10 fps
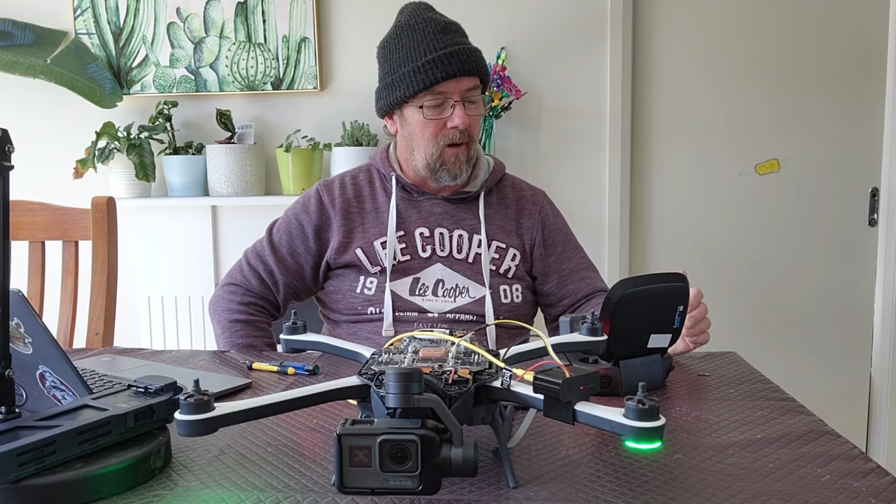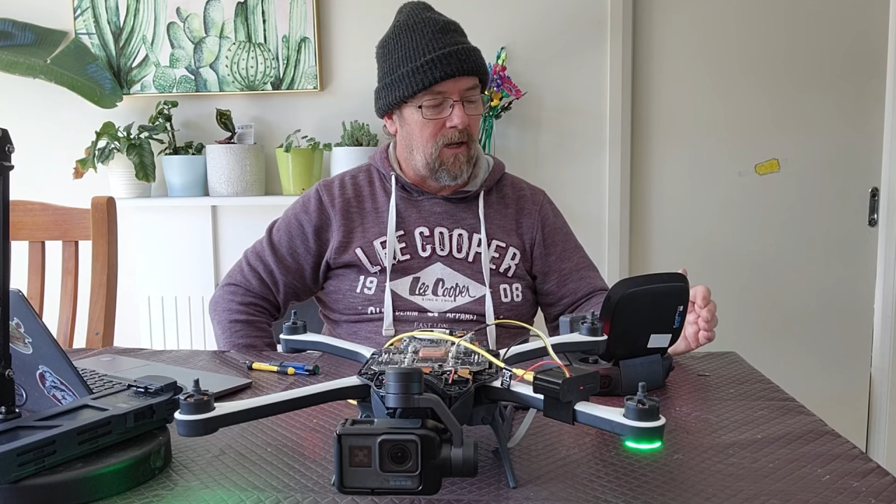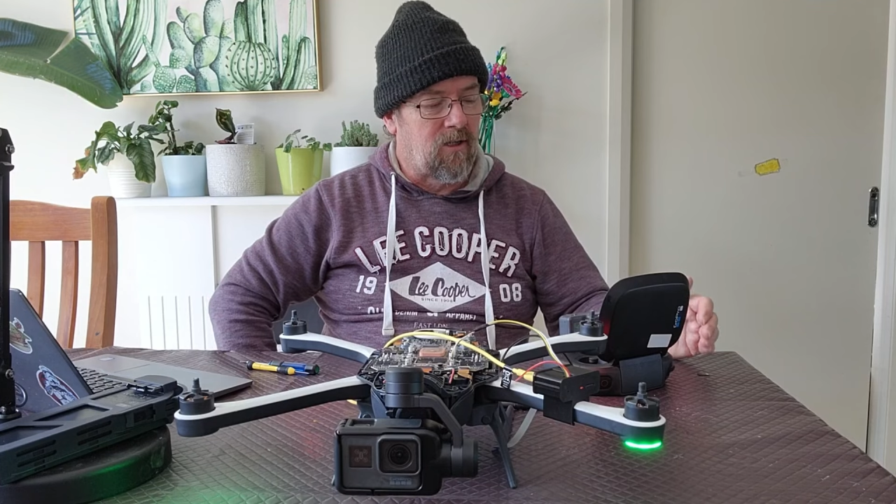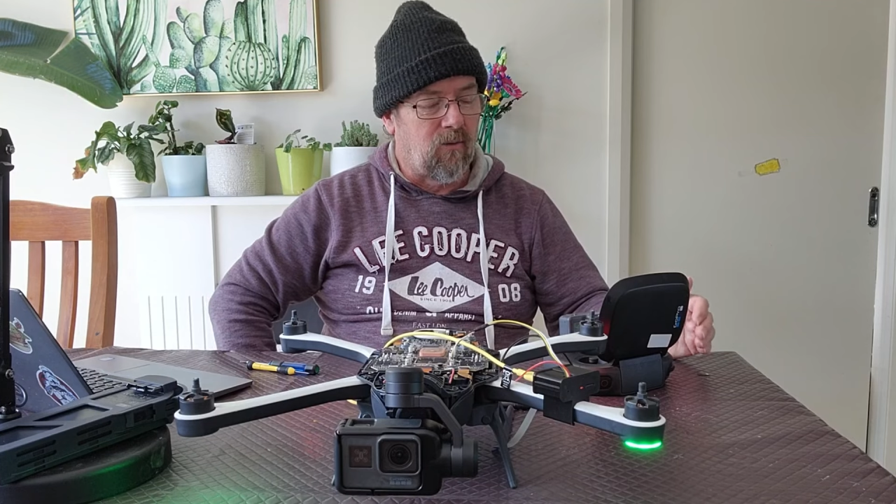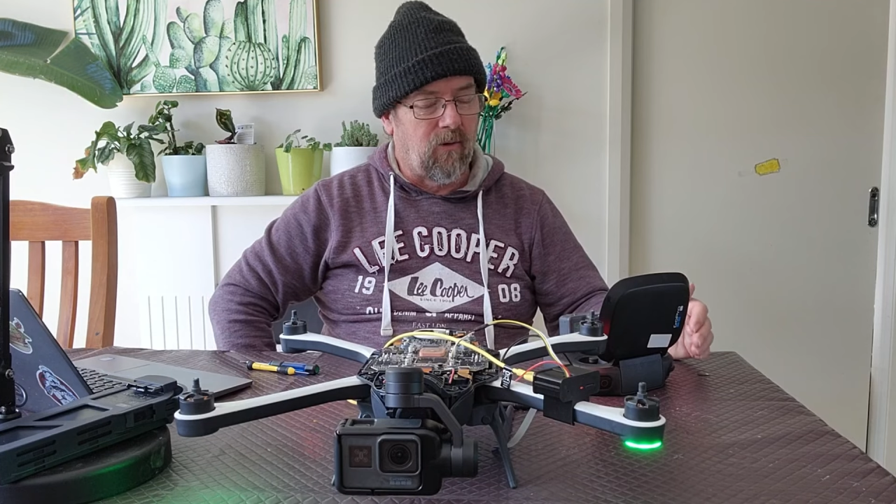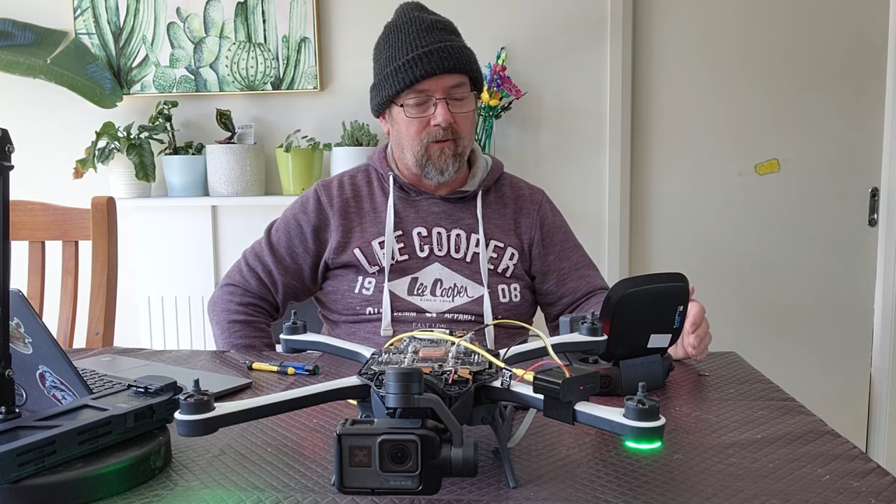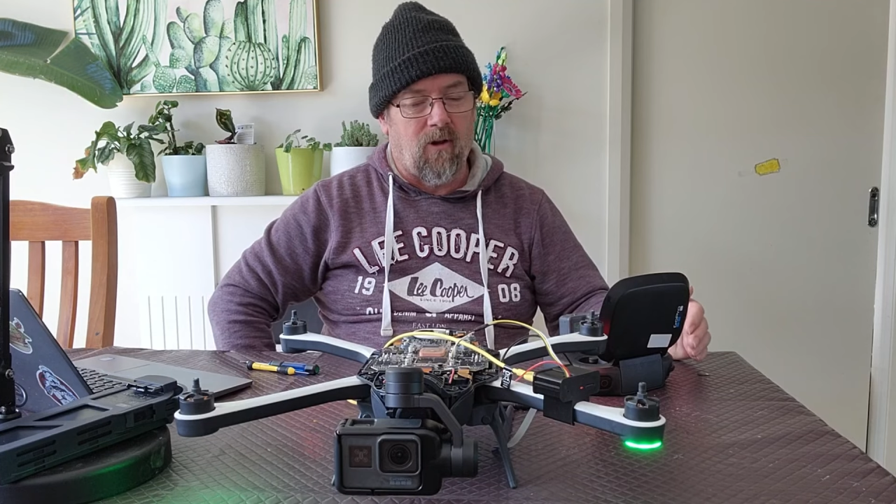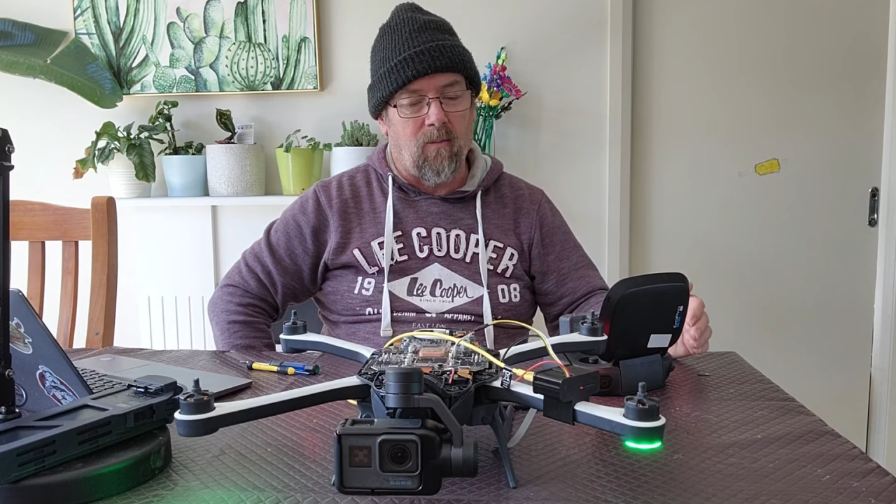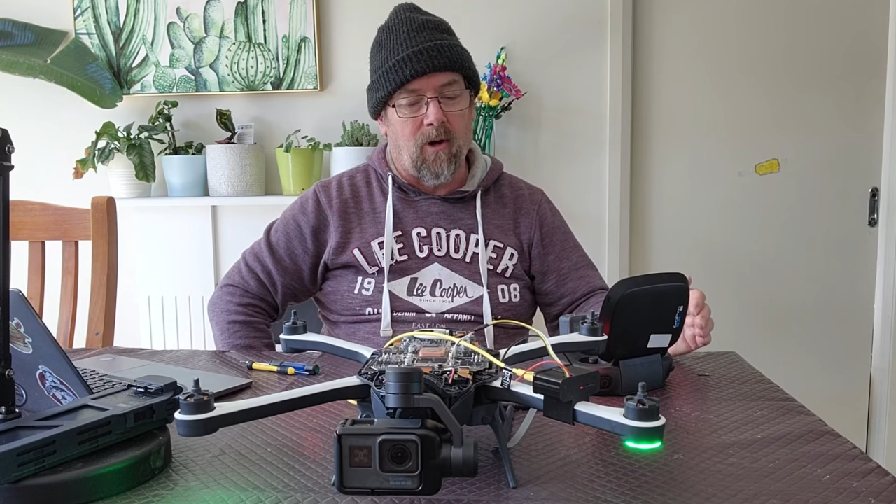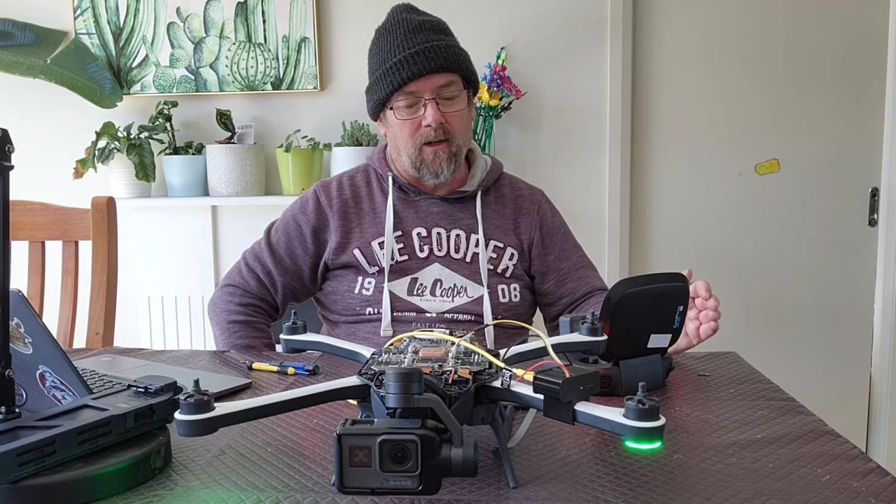I generally
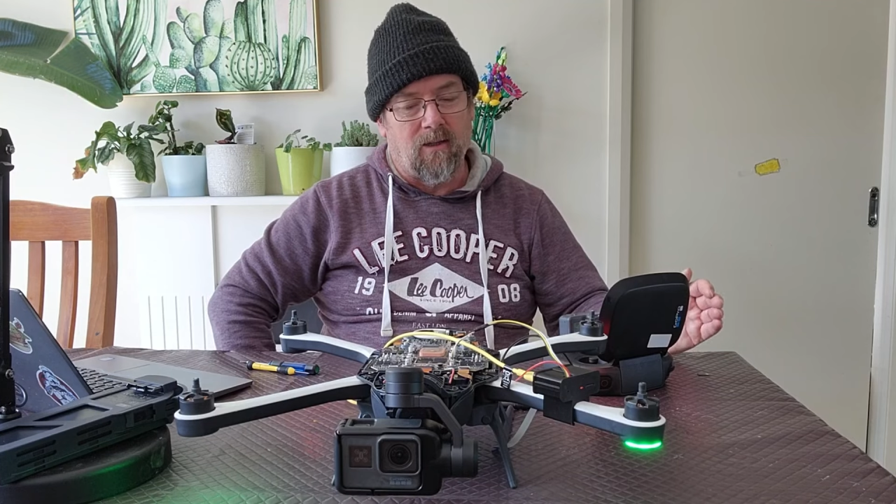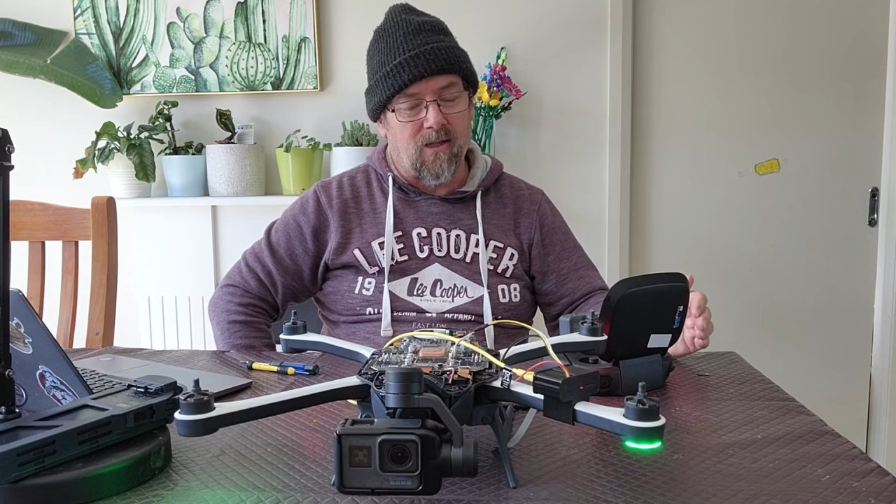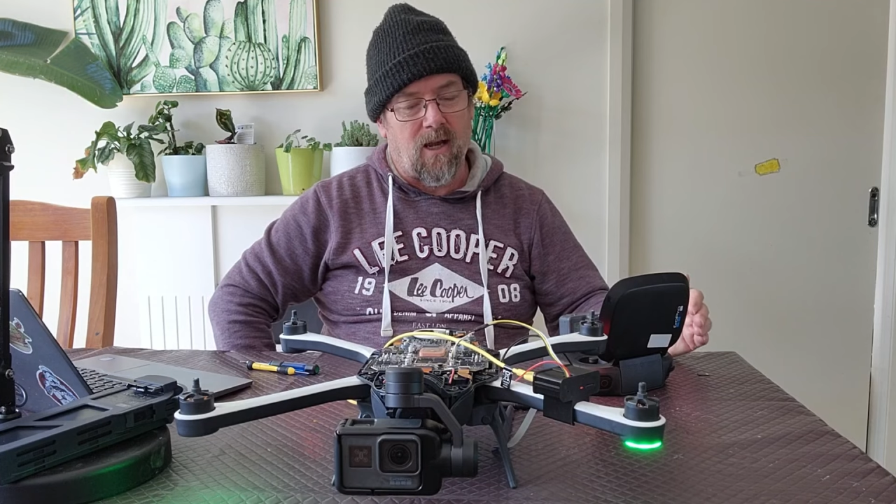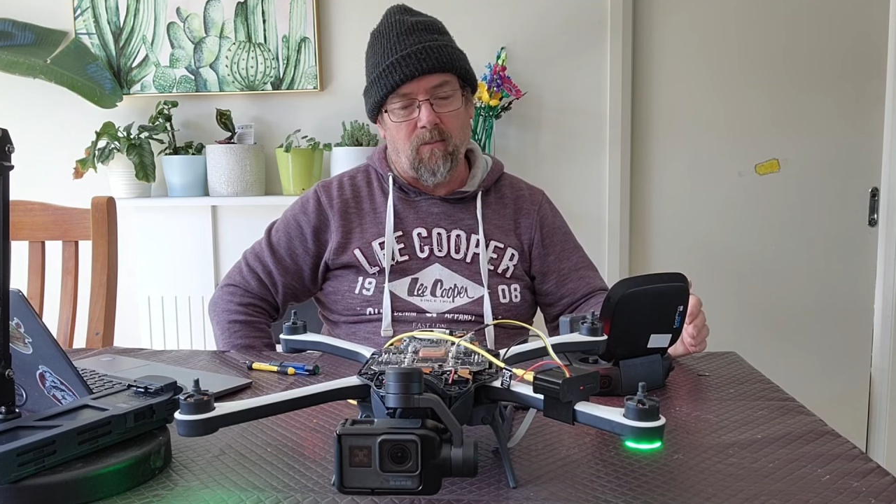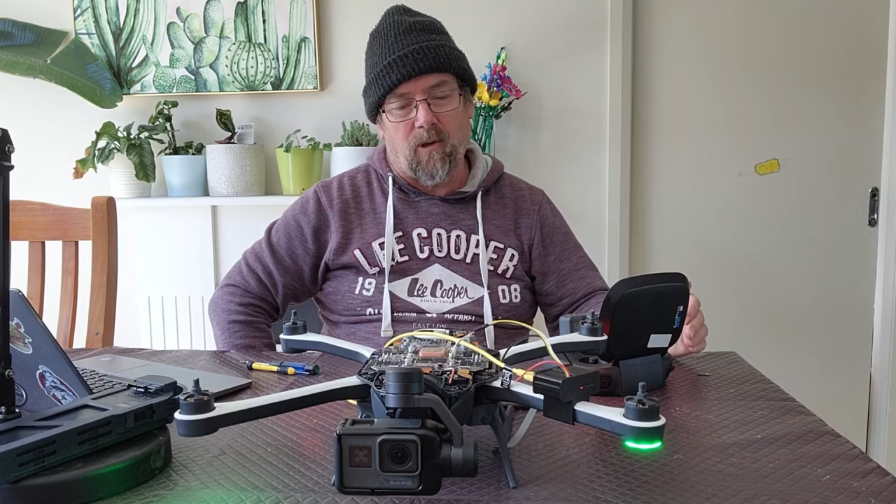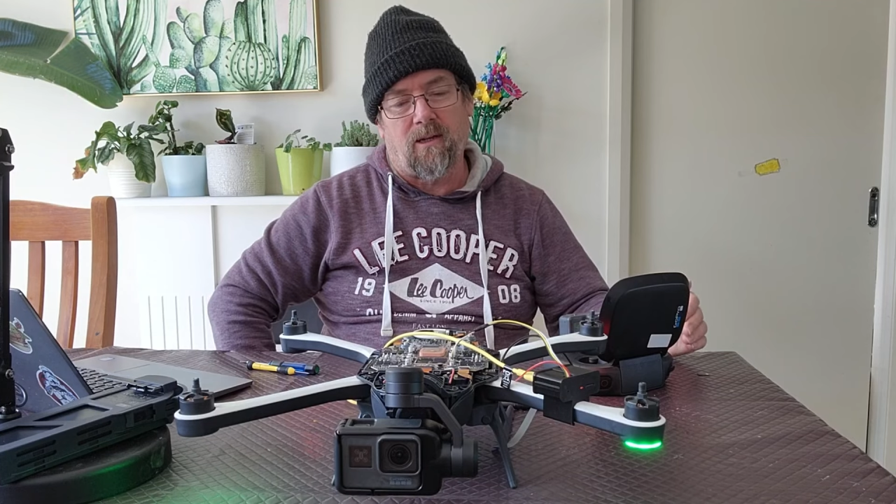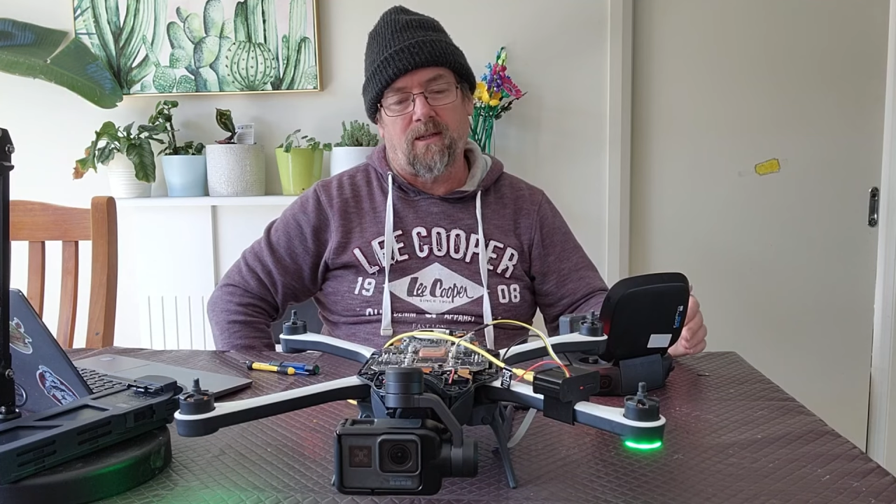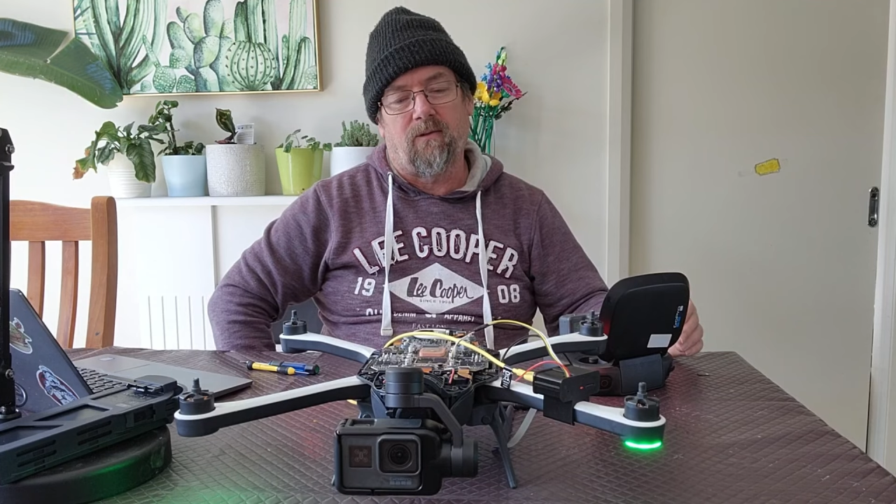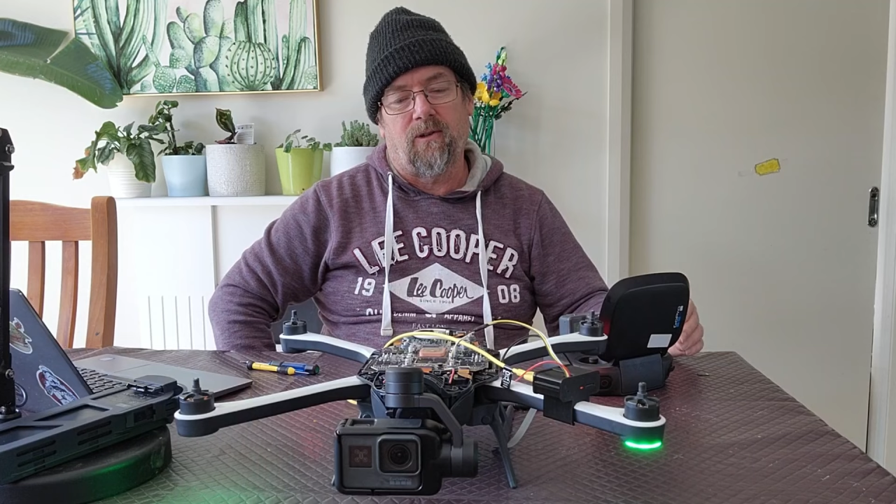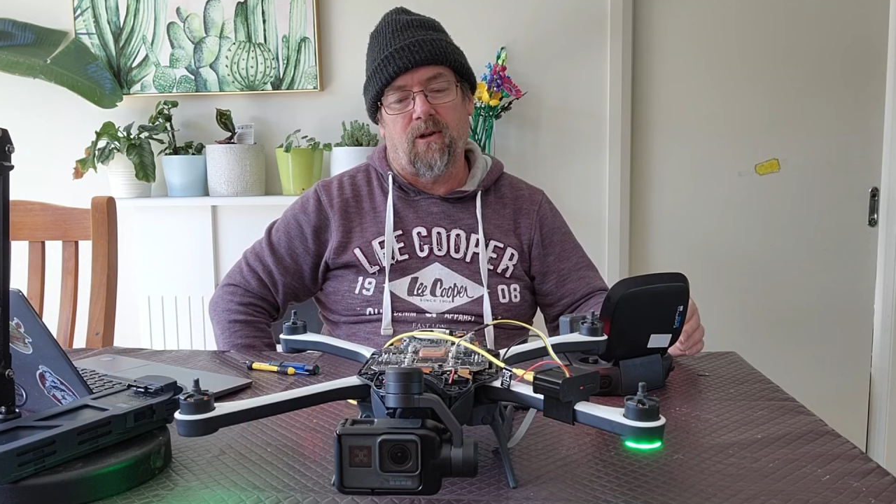fly mine in the same place
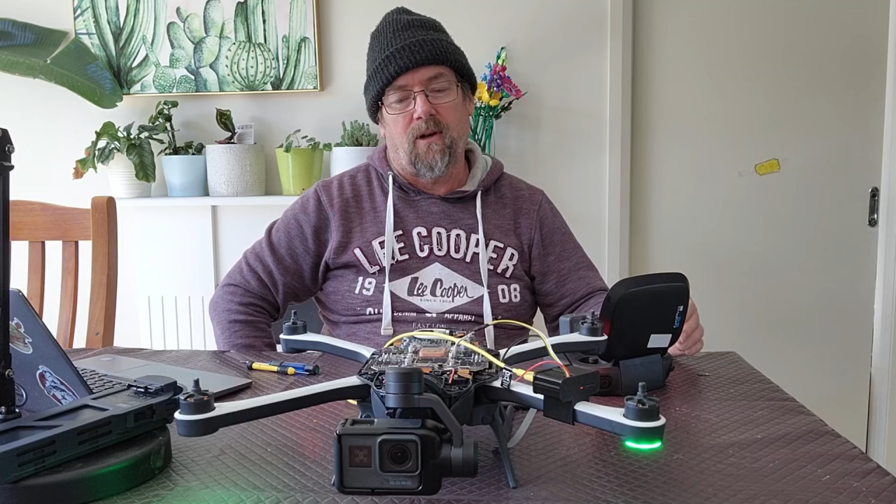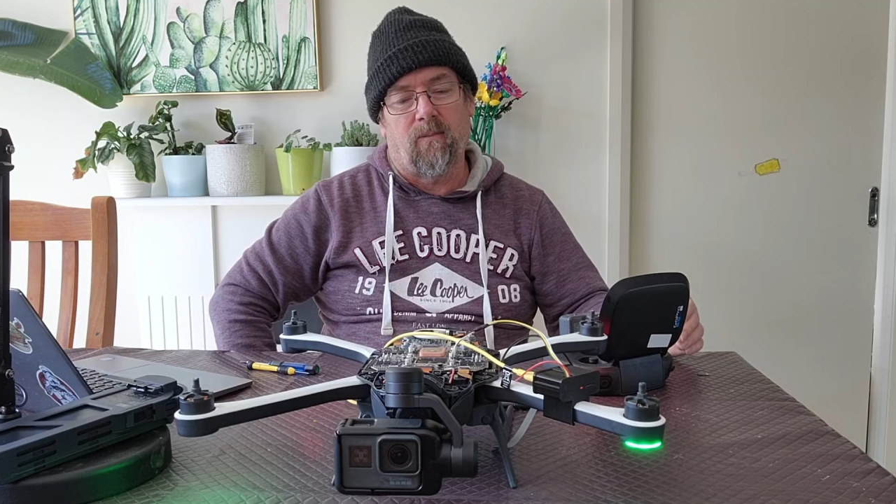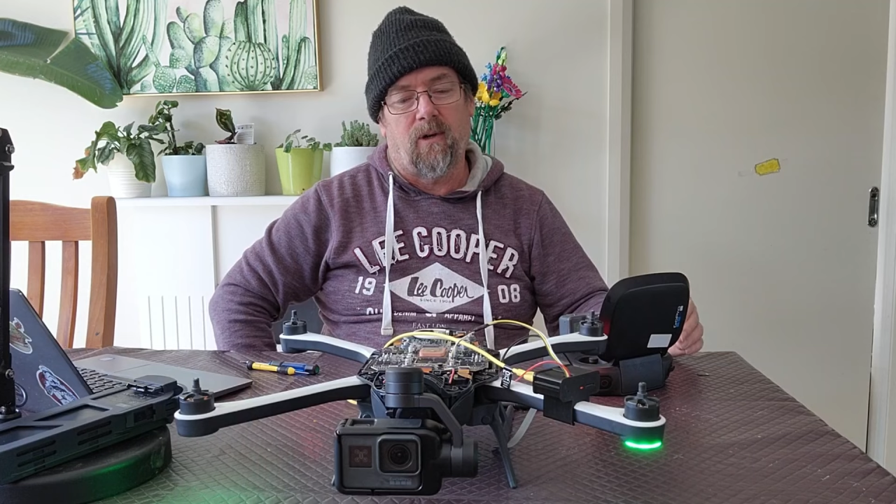every time.